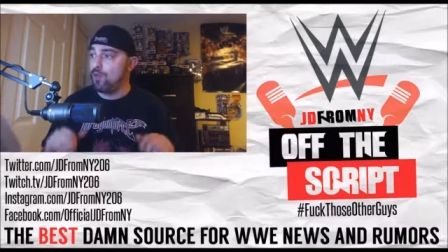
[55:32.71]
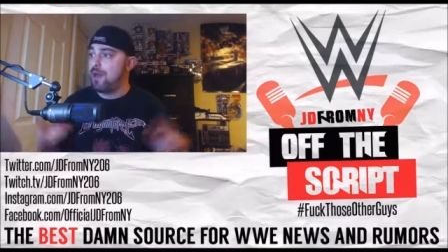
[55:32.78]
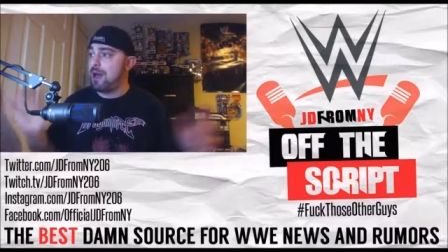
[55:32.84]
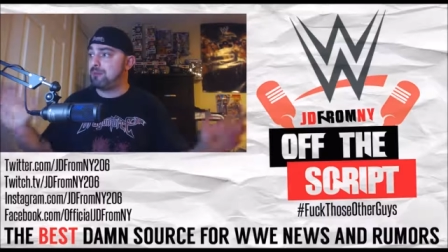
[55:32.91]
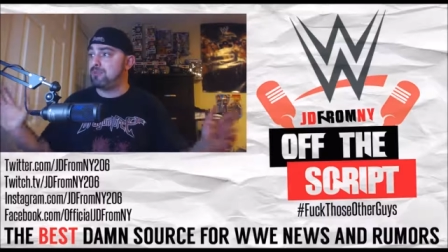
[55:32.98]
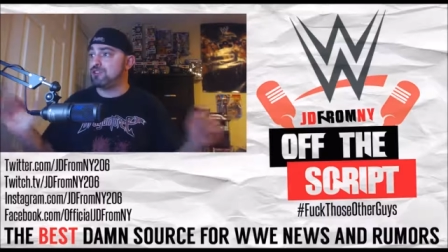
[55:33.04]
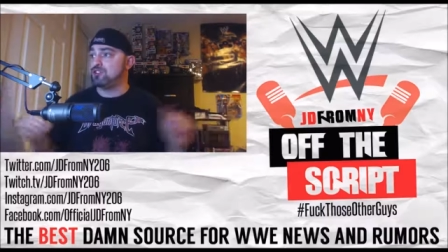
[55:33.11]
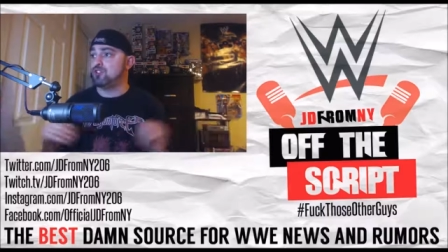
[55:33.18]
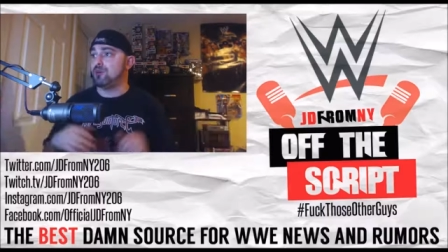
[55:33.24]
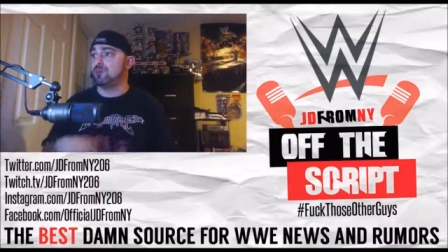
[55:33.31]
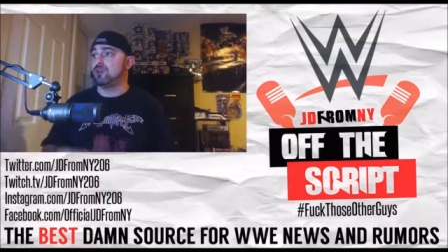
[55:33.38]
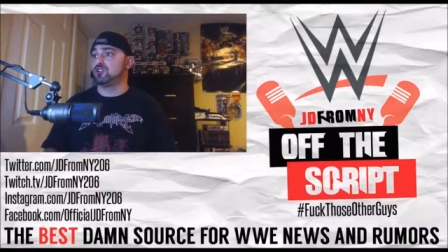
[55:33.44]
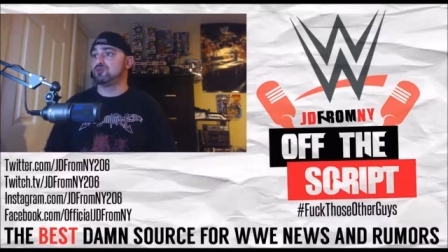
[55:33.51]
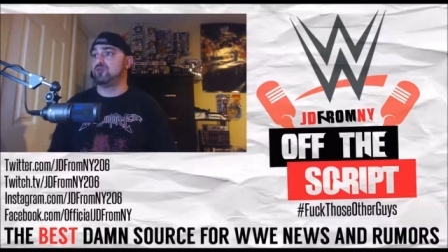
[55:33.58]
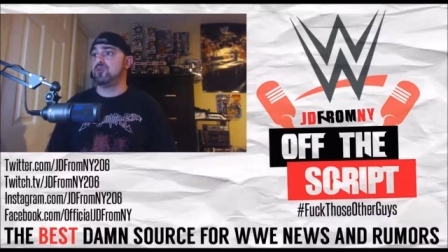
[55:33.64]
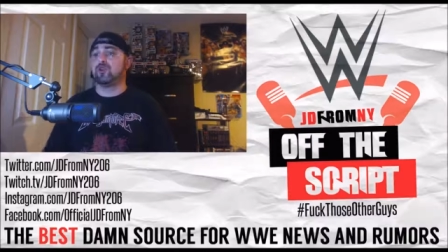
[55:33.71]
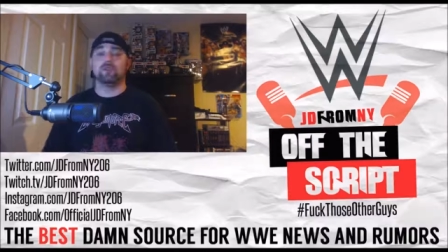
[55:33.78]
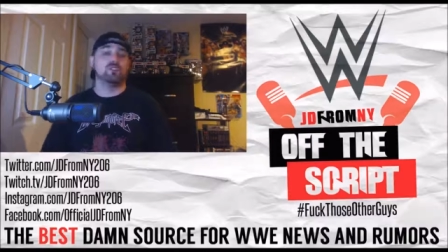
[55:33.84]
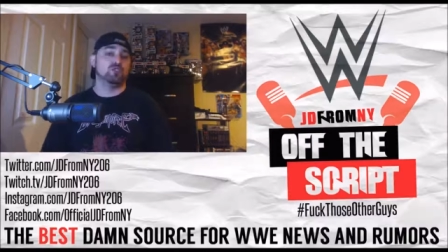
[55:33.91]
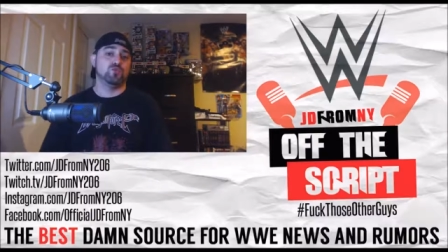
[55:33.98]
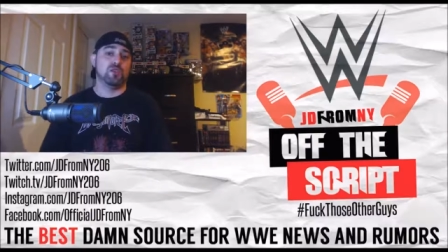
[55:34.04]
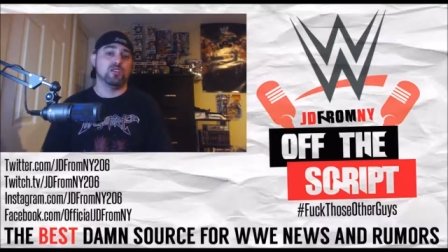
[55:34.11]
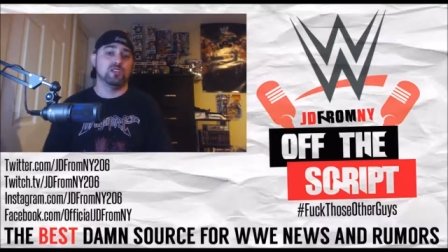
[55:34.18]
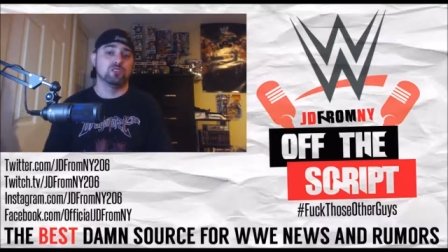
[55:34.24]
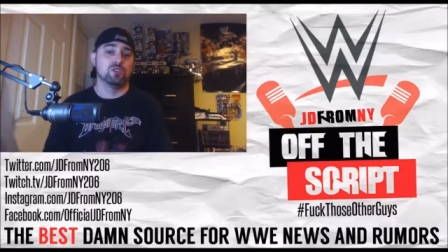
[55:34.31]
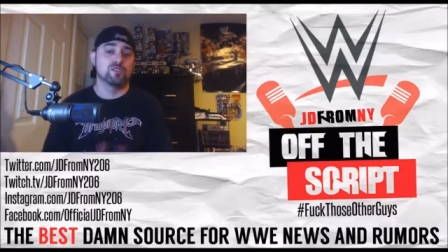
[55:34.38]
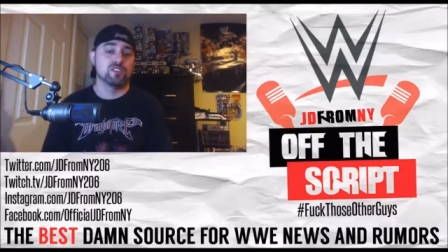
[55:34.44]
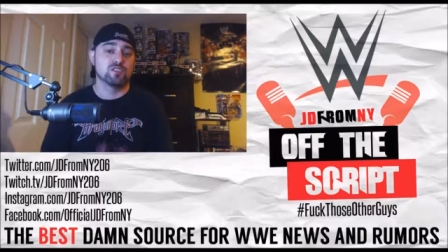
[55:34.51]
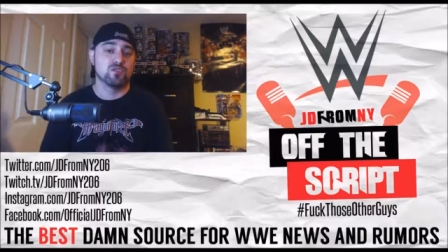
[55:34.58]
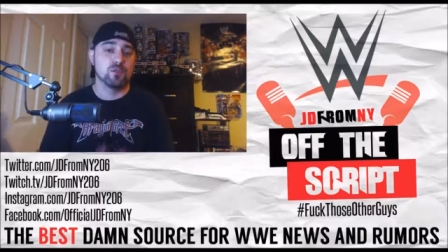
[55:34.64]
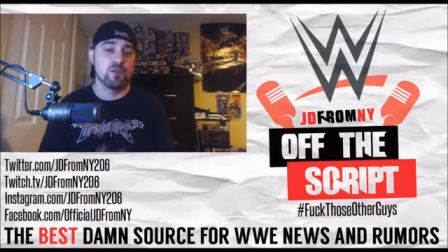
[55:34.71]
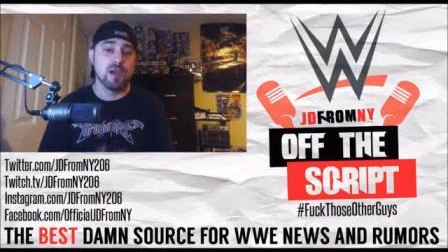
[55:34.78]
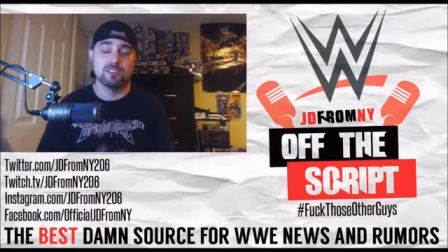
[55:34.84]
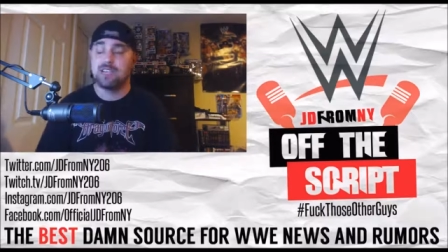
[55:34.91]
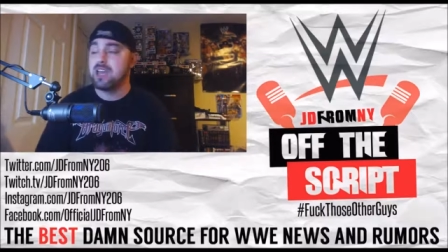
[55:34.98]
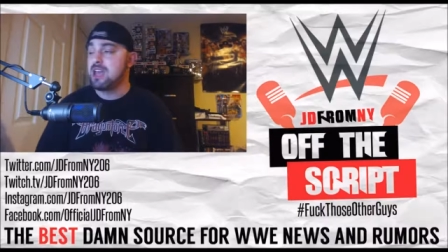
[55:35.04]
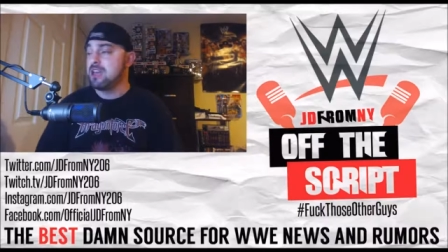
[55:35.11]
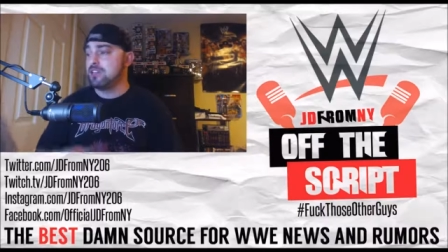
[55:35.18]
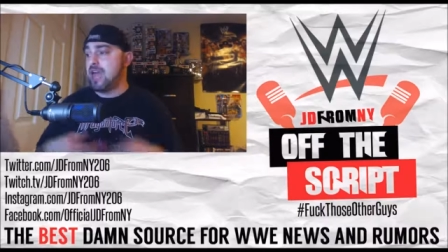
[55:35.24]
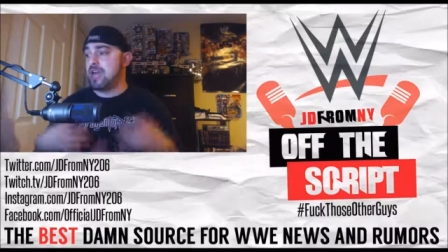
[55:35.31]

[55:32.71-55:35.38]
All that plus so much more on this weekend's Off the Script, guys.